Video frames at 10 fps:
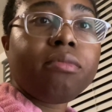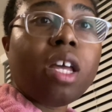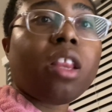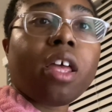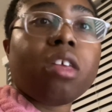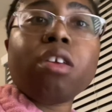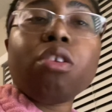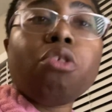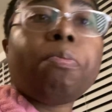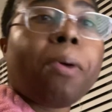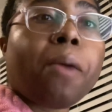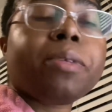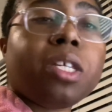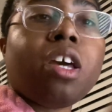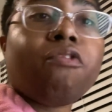Like you
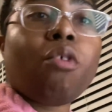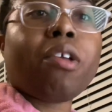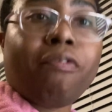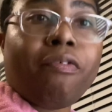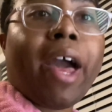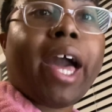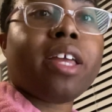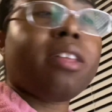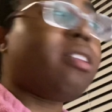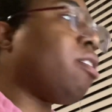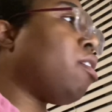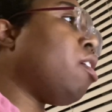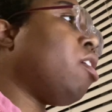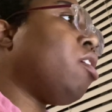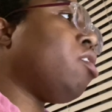purposely avoid fat.
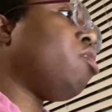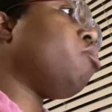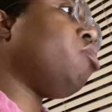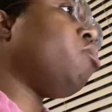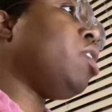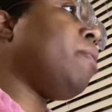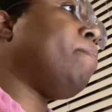You eat